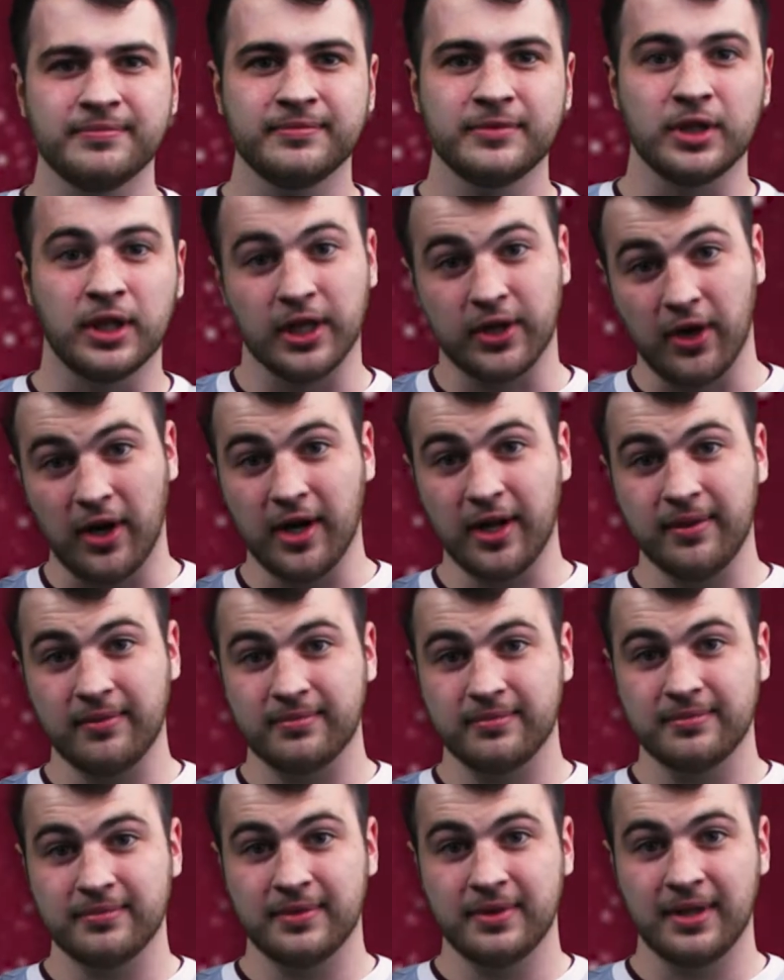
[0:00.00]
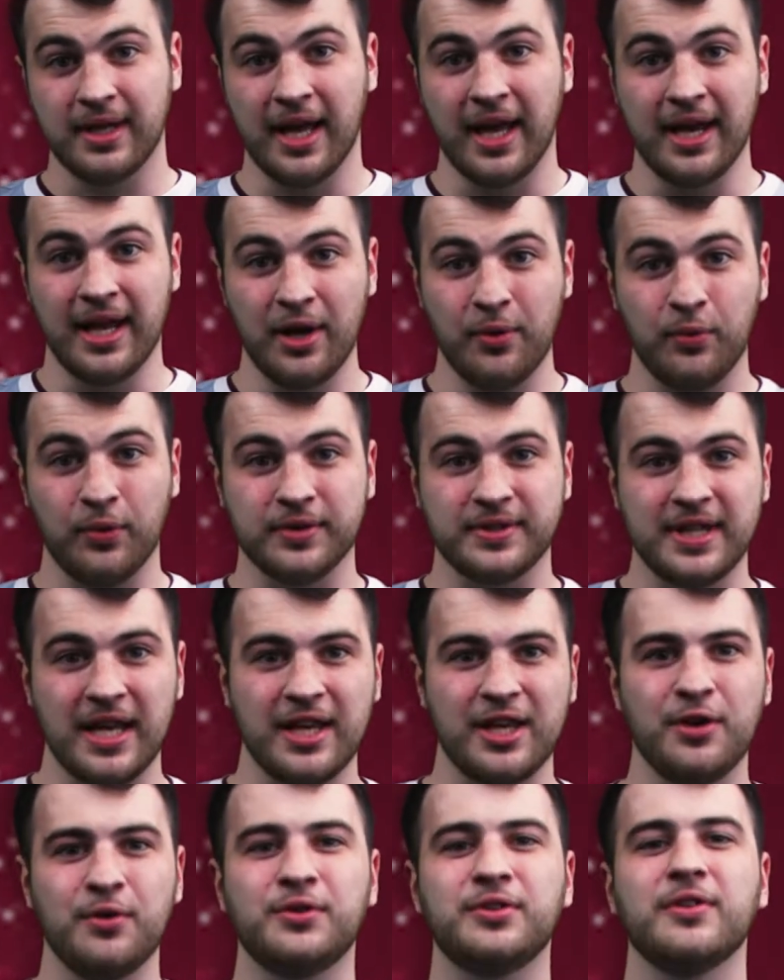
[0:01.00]
Click on it, and it will
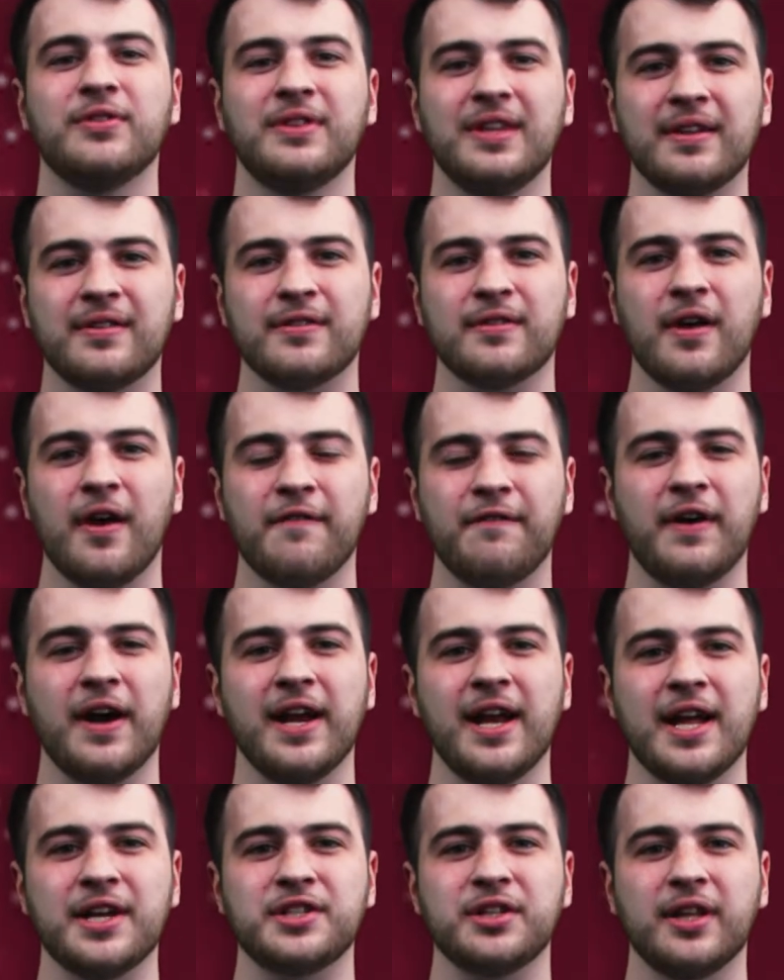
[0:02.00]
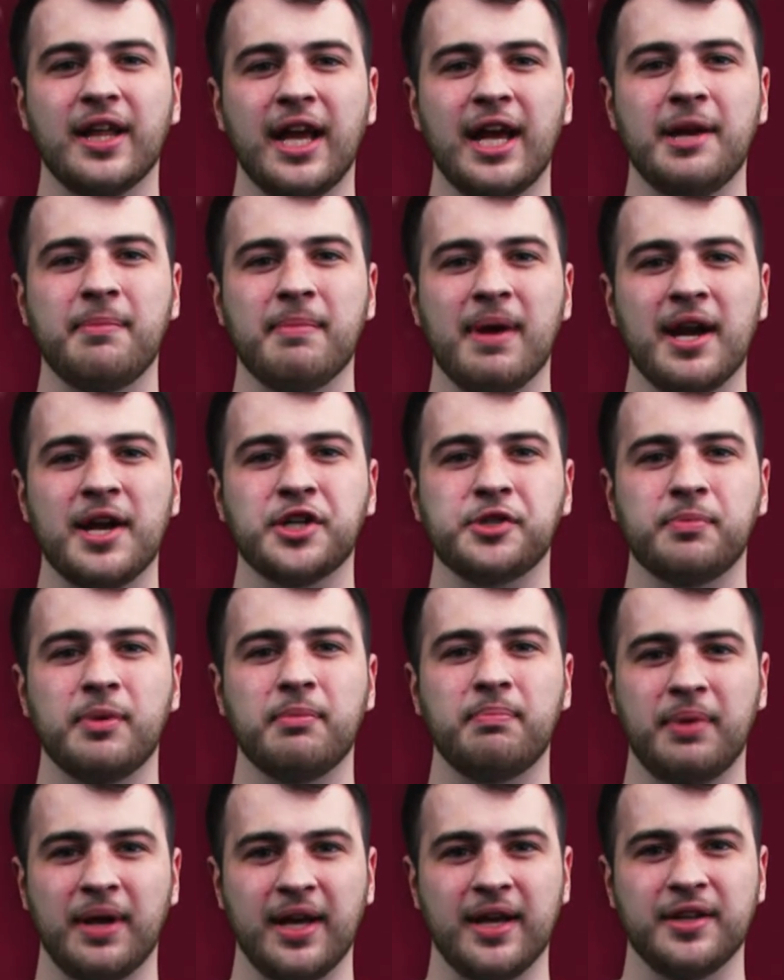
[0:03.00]
take you to this financial aid
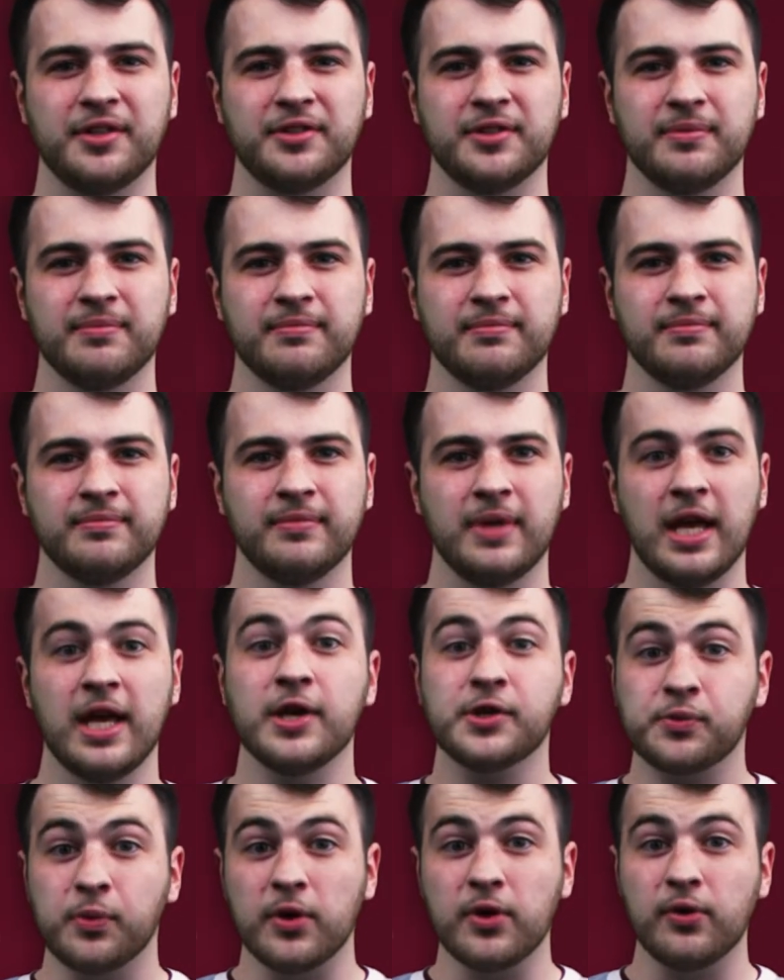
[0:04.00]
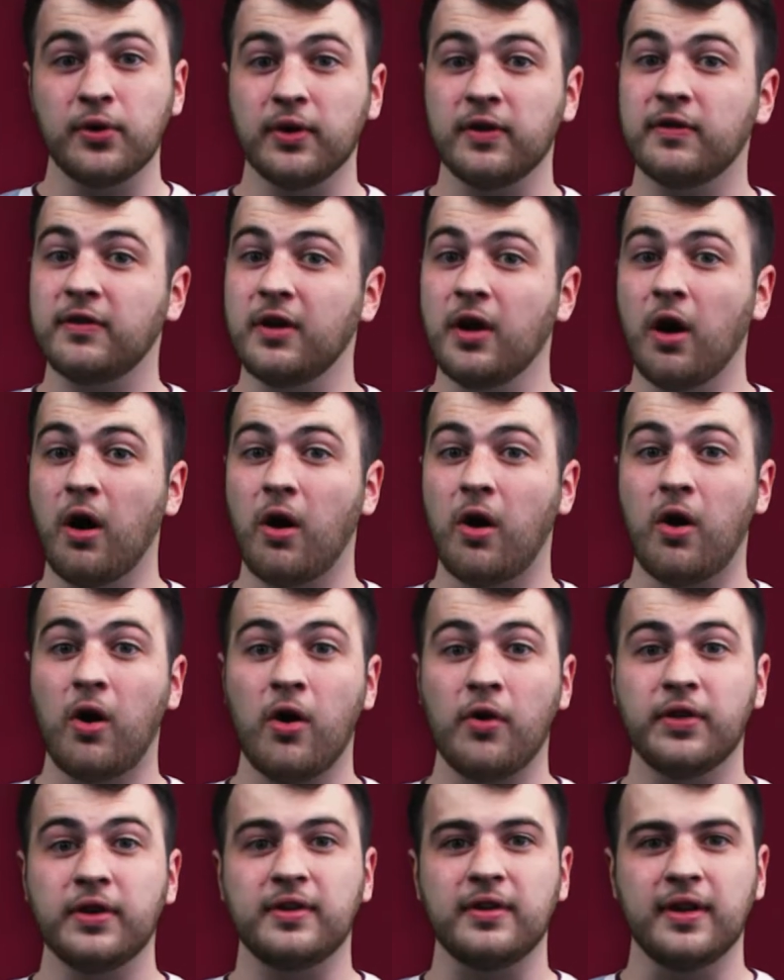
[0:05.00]
management page. Here's where you can see
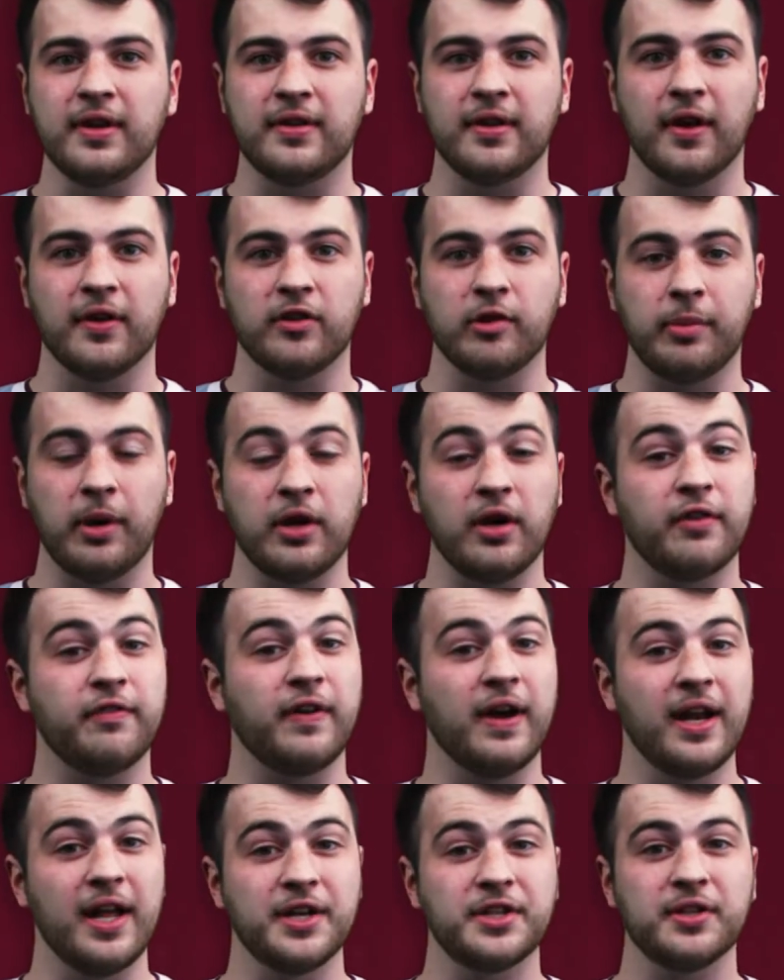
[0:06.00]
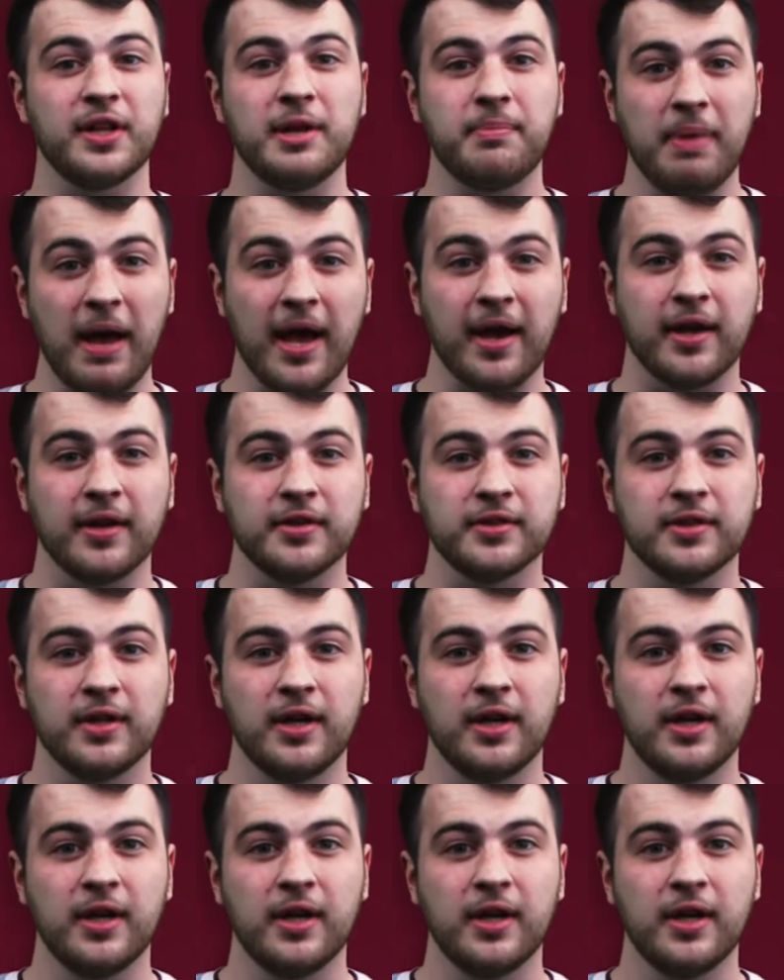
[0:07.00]
all the details about your financial aid package.